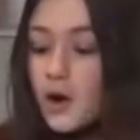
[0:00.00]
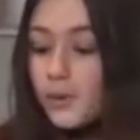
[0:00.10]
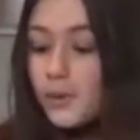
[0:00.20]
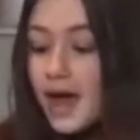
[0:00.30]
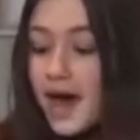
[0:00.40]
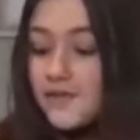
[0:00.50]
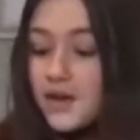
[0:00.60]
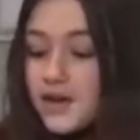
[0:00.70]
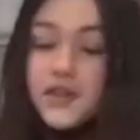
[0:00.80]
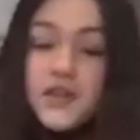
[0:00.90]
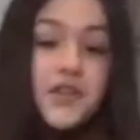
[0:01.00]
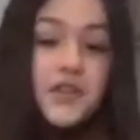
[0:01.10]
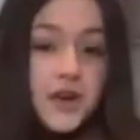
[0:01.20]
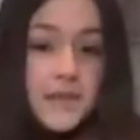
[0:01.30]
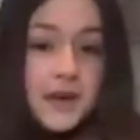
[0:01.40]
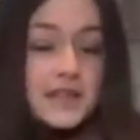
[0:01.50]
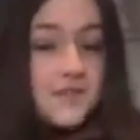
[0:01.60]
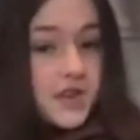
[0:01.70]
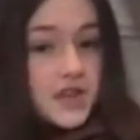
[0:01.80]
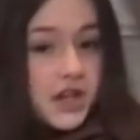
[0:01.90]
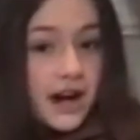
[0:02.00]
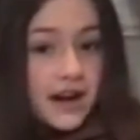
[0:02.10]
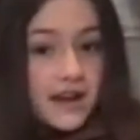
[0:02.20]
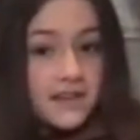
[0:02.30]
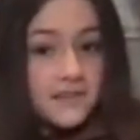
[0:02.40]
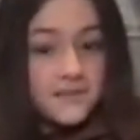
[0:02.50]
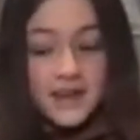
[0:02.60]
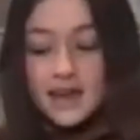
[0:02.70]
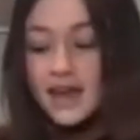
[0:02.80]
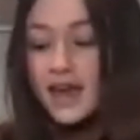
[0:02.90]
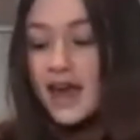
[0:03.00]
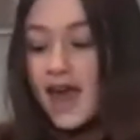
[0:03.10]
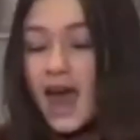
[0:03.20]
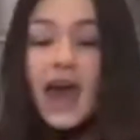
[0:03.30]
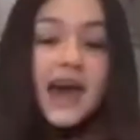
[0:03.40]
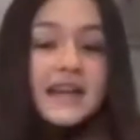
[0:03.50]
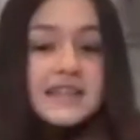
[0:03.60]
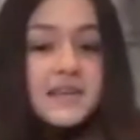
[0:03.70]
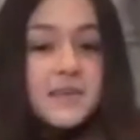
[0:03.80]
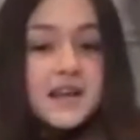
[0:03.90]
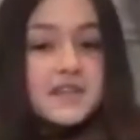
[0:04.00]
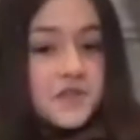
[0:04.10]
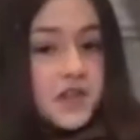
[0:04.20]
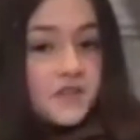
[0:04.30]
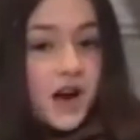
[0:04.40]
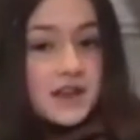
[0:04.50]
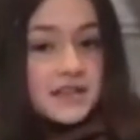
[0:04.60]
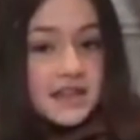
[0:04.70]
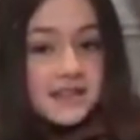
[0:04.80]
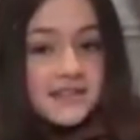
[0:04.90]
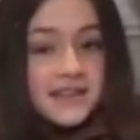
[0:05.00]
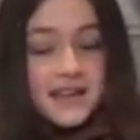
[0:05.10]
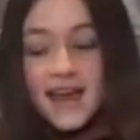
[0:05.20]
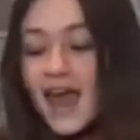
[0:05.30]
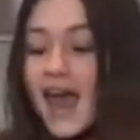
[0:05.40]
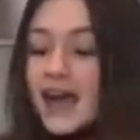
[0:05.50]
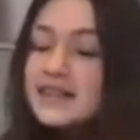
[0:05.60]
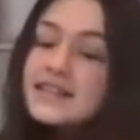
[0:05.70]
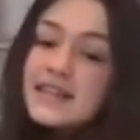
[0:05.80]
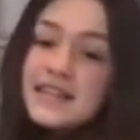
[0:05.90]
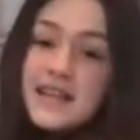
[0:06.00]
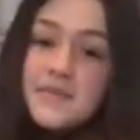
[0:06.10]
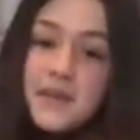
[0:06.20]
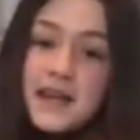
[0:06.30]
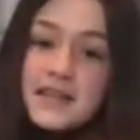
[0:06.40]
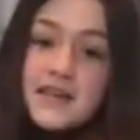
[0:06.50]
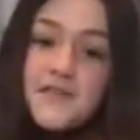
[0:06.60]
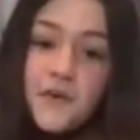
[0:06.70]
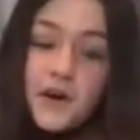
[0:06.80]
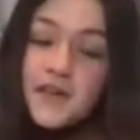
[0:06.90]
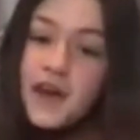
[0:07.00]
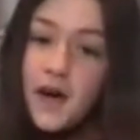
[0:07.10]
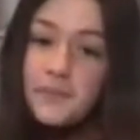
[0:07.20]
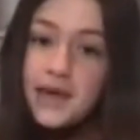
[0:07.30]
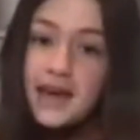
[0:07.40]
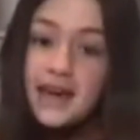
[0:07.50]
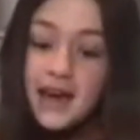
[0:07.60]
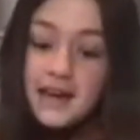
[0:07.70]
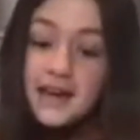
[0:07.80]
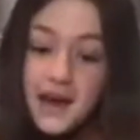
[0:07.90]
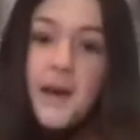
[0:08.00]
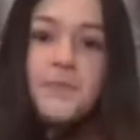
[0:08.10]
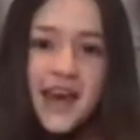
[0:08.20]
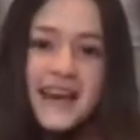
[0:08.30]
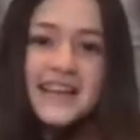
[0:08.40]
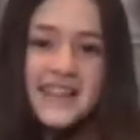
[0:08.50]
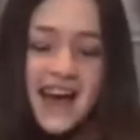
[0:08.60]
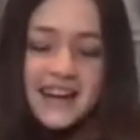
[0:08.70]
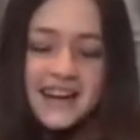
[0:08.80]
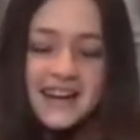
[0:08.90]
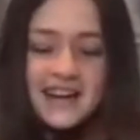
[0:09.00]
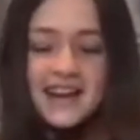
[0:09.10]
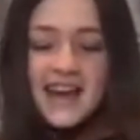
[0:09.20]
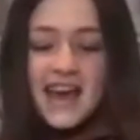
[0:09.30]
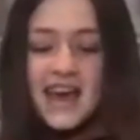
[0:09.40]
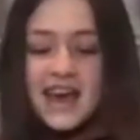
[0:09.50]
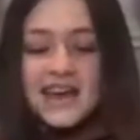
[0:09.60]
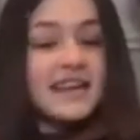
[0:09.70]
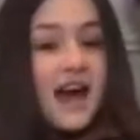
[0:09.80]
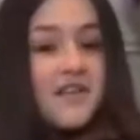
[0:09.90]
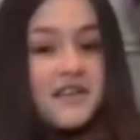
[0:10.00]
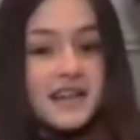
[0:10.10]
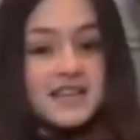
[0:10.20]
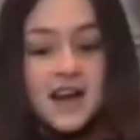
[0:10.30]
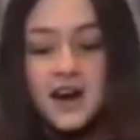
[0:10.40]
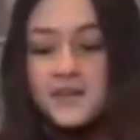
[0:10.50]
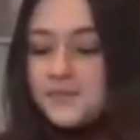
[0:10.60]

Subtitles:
we have 3 beads for the cherry, 18 beads for the frosting, and 16 beads for the cupcake liner. Now, let's start.